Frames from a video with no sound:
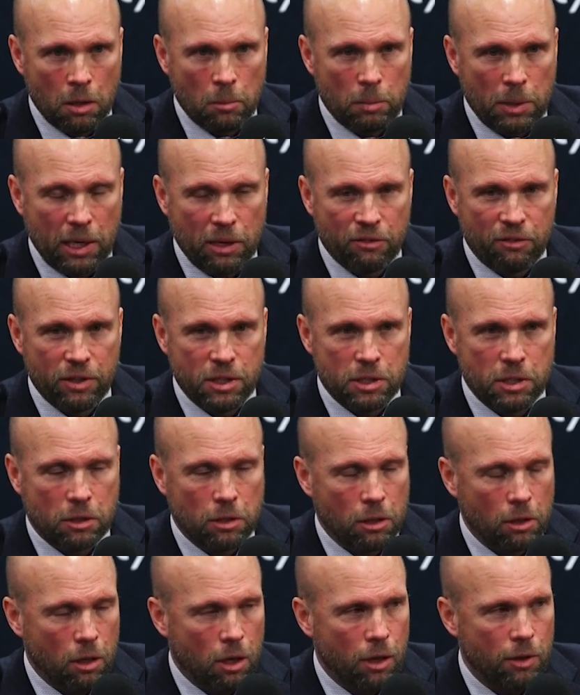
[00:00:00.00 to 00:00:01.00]
being
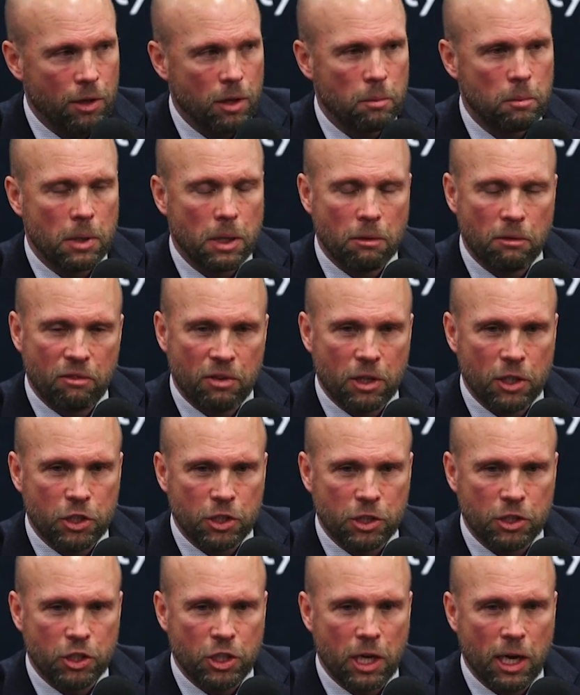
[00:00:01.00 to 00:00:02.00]
physical on them and
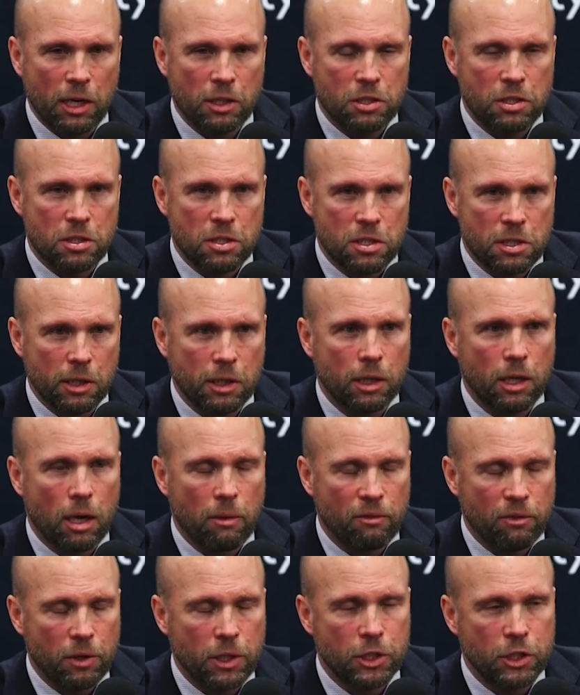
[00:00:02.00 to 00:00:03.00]
finishing checks and sticking
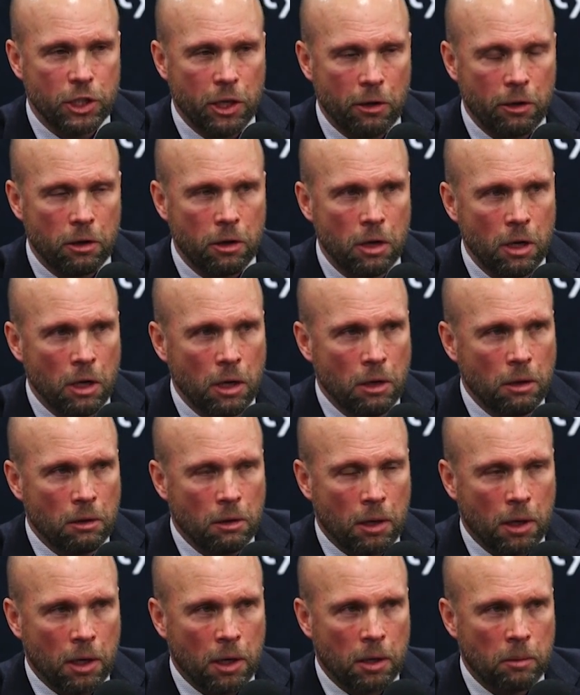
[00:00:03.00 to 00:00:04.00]
up for each other.
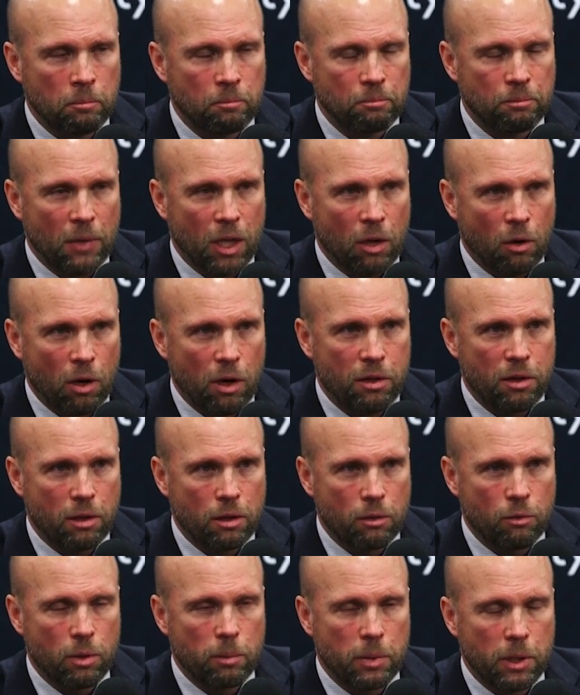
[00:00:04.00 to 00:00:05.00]
You know, I think
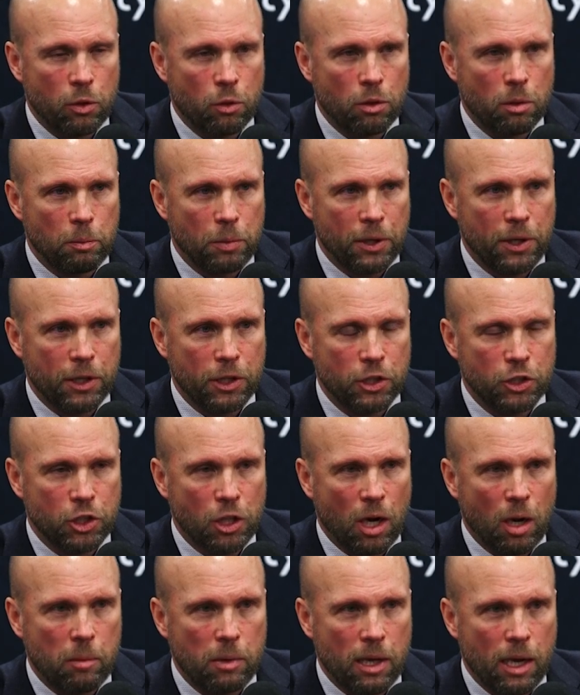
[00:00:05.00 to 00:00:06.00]
that we've been doing a pretty good
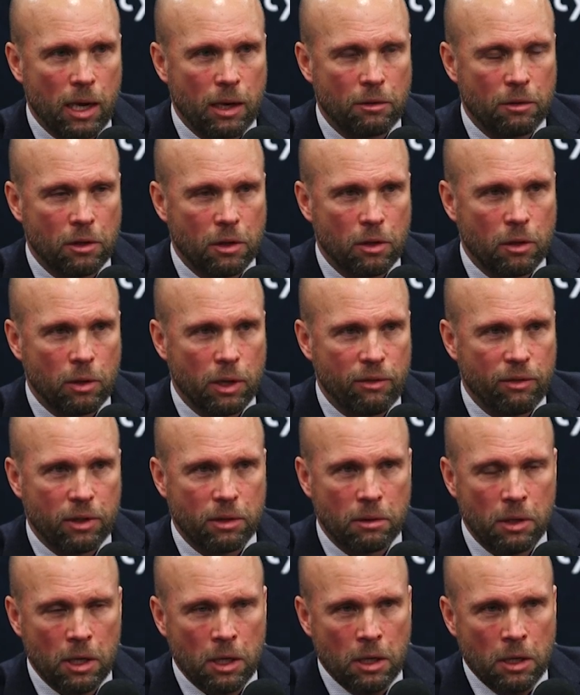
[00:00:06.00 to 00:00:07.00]
job of that. You know,
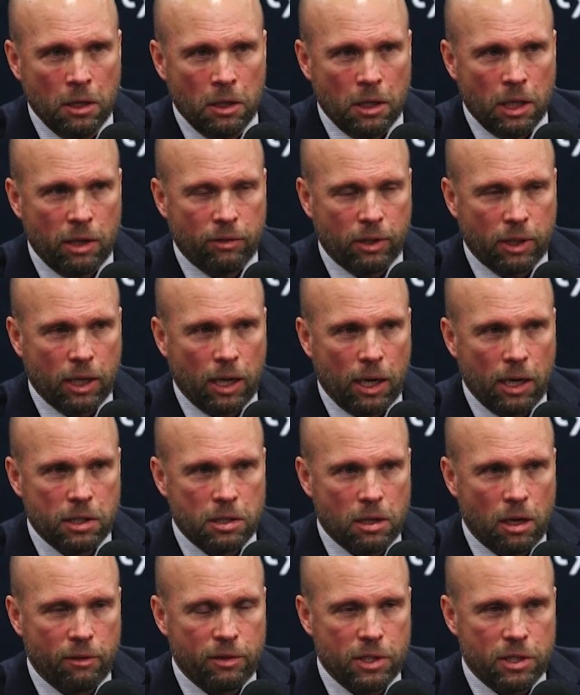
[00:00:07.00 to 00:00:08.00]
even
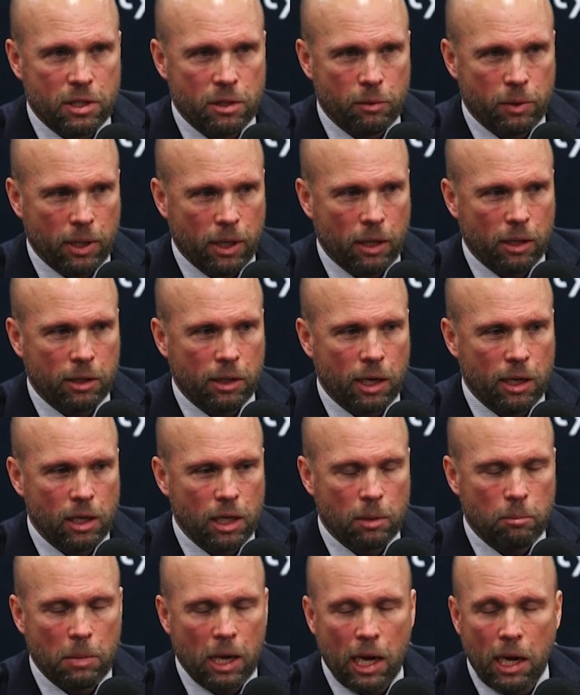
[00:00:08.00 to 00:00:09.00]
guys, obviously we've got a guy
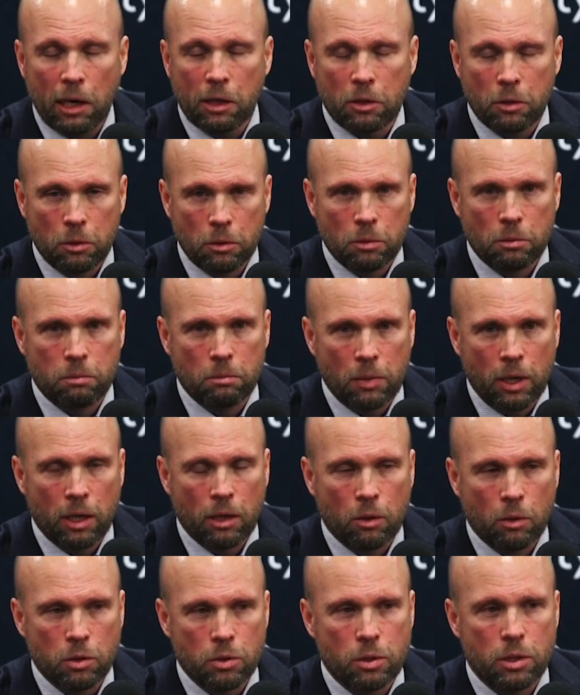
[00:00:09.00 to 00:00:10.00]
like Mac who he
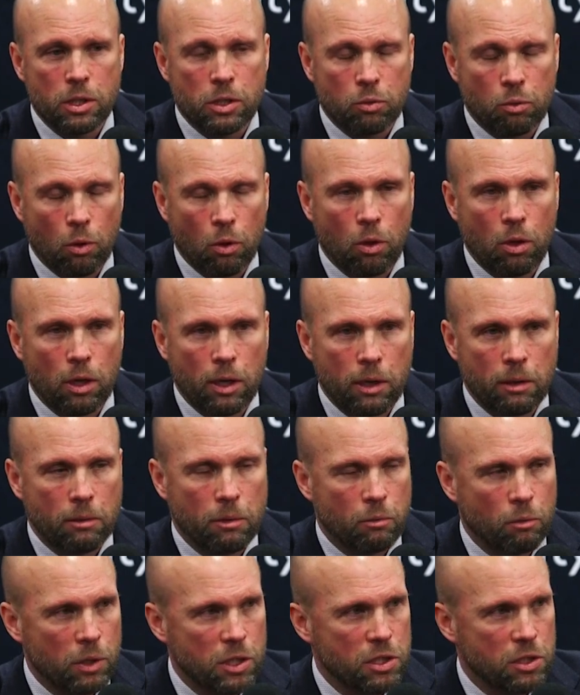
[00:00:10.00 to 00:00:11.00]
knows what his role
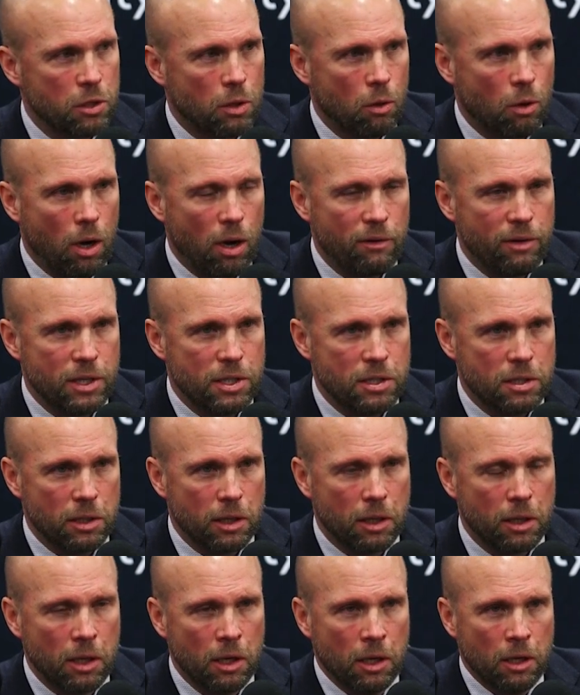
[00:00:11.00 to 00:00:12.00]
in, Risto
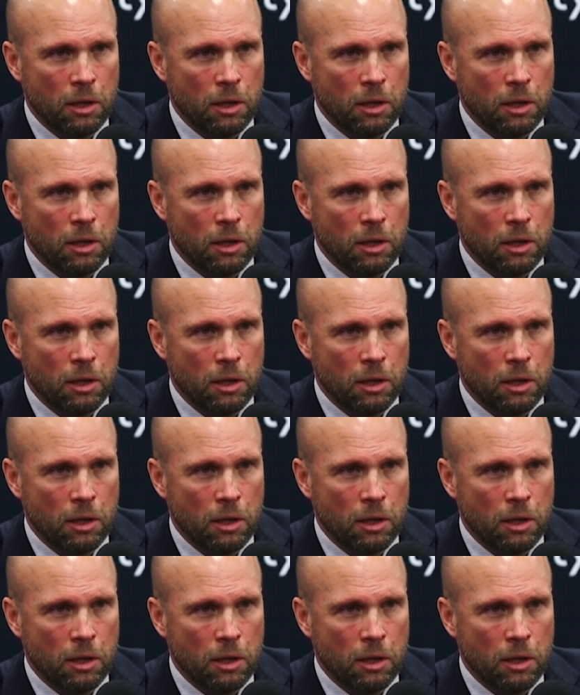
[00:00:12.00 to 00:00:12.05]
obviously.